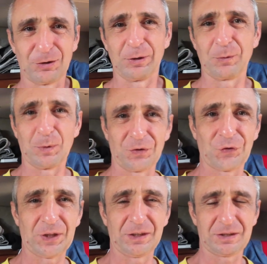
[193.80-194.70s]
only one
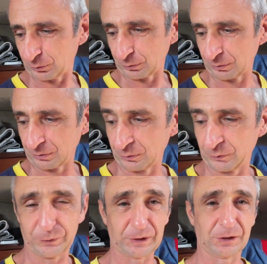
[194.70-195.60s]
thing to
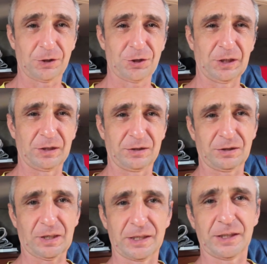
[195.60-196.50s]
finish, is
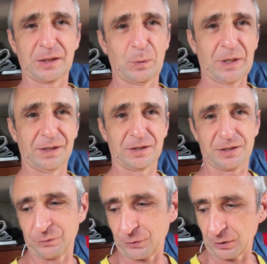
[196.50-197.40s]
running the
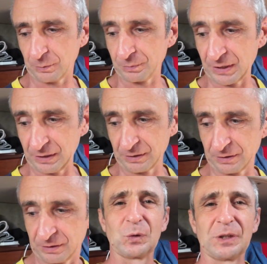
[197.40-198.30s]
wires from
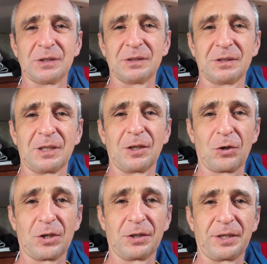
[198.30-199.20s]
here to the
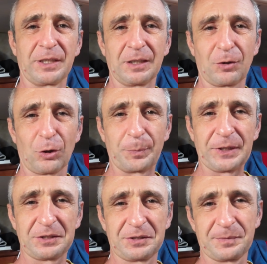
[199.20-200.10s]
locker in the
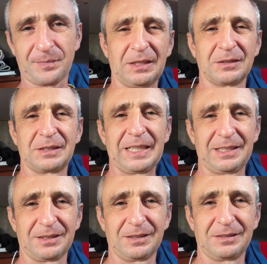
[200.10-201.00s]
cockpit and
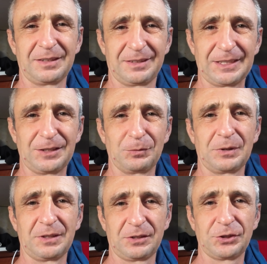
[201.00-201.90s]
get a DC to
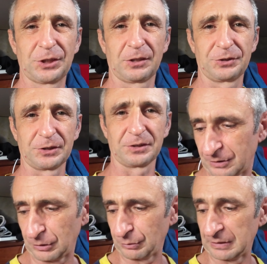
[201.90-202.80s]
DC charger
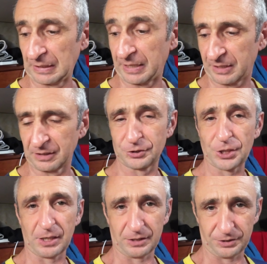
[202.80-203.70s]
so that I can
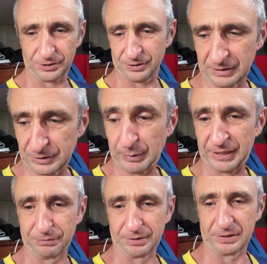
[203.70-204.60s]
charge this
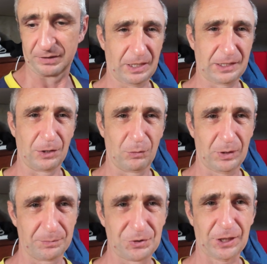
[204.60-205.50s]
battery. Right now
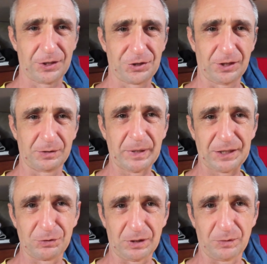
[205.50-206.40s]
I'm charging it
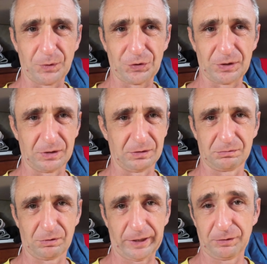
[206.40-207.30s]
manually with
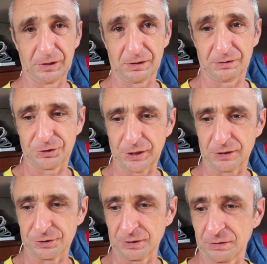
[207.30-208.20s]
a regular
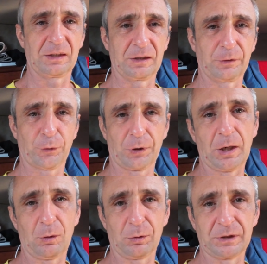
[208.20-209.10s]
charger. For
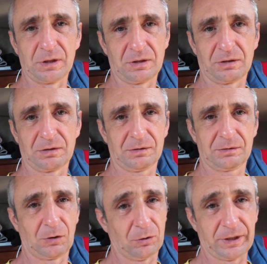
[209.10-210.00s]
now it is
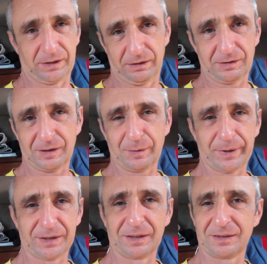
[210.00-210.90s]
okay,
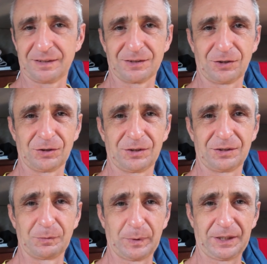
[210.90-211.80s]
but this is not
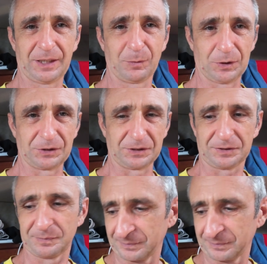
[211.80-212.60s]
the way I want it.